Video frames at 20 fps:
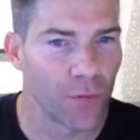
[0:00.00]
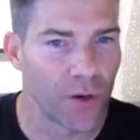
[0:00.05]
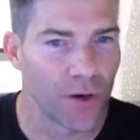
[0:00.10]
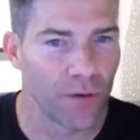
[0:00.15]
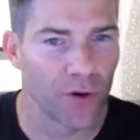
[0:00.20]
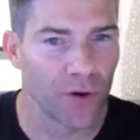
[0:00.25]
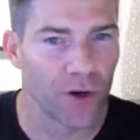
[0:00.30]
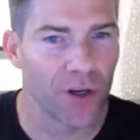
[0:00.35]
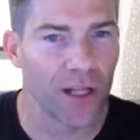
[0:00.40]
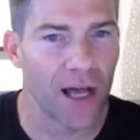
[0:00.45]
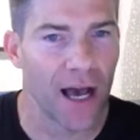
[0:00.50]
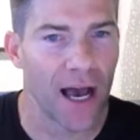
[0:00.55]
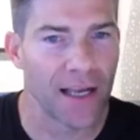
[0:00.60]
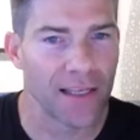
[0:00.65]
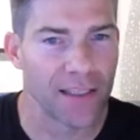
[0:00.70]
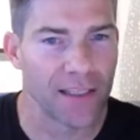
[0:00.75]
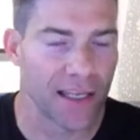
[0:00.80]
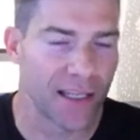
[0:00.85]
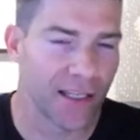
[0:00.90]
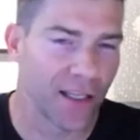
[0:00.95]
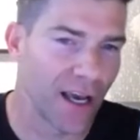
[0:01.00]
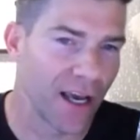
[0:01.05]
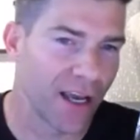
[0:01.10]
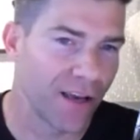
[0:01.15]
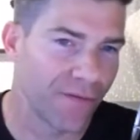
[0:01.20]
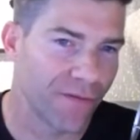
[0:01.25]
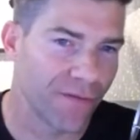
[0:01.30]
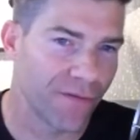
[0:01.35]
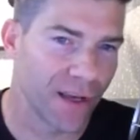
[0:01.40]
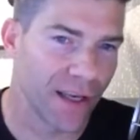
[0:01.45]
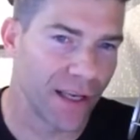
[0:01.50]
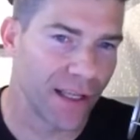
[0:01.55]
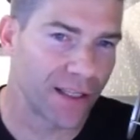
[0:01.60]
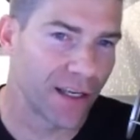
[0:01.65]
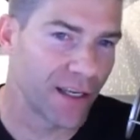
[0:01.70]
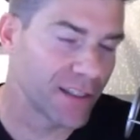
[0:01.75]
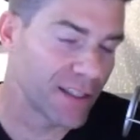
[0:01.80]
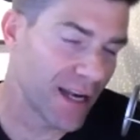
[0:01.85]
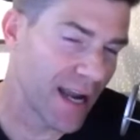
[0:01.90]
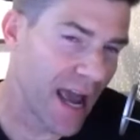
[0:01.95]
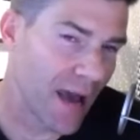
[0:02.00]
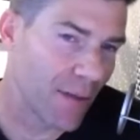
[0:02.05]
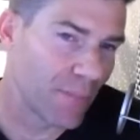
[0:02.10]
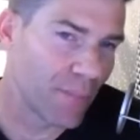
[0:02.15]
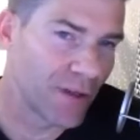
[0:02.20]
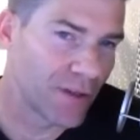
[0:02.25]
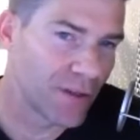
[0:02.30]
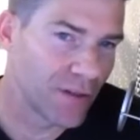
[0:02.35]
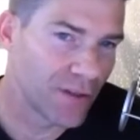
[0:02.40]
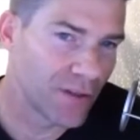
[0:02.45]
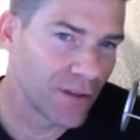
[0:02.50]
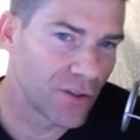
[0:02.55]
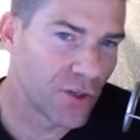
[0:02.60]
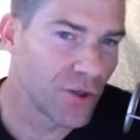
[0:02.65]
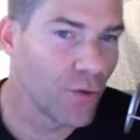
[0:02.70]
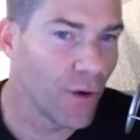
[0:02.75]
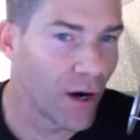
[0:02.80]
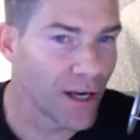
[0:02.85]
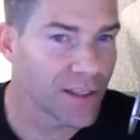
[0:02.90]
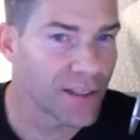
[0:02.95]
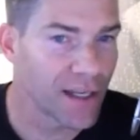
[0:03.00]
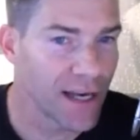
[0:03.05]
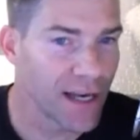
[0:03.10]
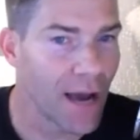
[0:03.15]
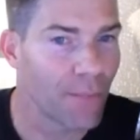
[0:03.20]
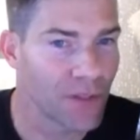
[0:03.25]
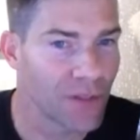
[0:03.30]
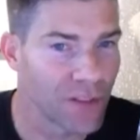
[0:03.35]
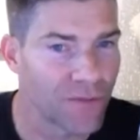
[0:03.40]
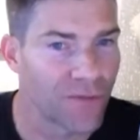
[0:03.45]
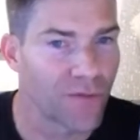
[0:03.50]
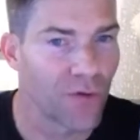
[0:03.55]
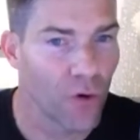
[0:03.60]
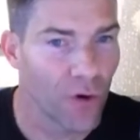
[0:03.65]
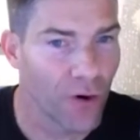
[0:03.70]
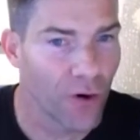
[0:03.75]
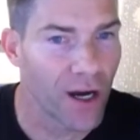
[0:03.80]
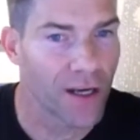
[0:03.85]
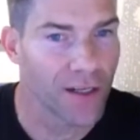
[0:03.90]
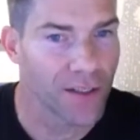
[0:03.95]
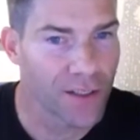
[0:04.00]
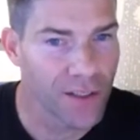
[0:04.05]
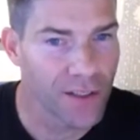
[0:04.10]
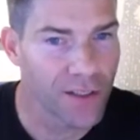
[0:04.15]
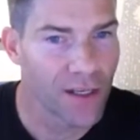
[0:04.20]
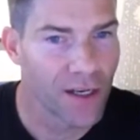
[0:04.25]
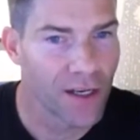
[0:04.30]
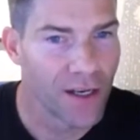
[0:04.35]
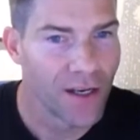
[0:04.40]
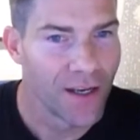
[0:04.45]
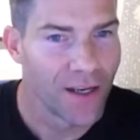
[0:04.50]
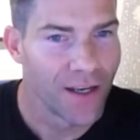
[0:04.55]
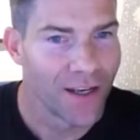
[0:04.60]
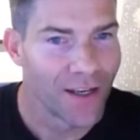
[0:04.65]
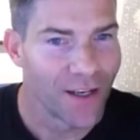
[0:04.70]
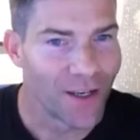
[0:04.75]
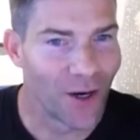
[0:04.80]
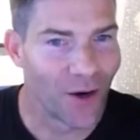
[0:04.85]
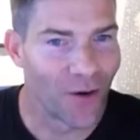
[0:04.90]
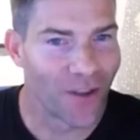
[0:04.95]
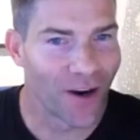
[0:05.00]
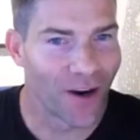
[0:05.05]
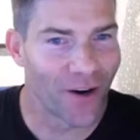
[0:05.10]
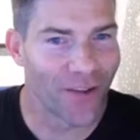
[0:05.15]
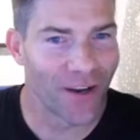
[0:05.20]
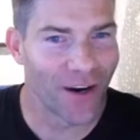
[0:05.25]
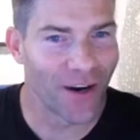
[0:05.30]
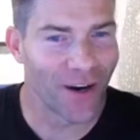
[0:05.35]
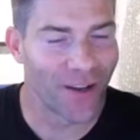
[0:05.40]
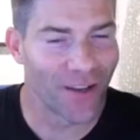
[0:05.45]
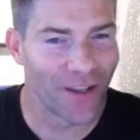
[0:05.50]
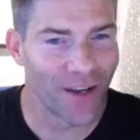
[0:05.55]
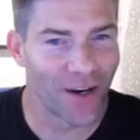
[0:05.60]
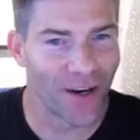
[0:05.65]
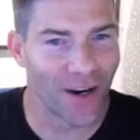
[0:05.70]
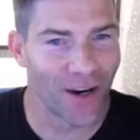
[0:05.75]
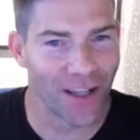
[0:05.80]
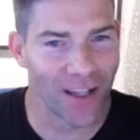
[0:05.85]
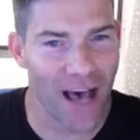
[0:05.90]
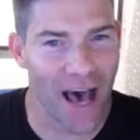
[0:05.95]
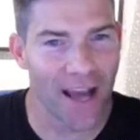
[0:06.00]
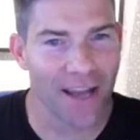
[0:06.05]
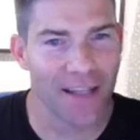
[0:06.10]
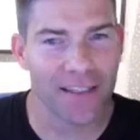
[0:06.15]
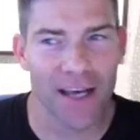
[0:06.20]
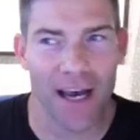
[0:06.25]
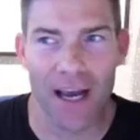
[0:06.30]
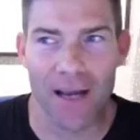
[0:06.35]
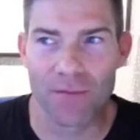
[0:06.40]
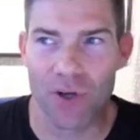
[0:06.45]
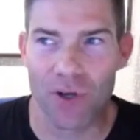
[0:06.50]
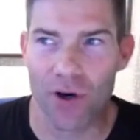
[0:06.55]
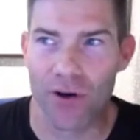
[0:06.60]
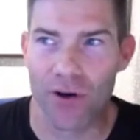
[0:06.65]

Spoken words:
we realize that life, it doesn't happen to us, it happens for us. There a lot of times our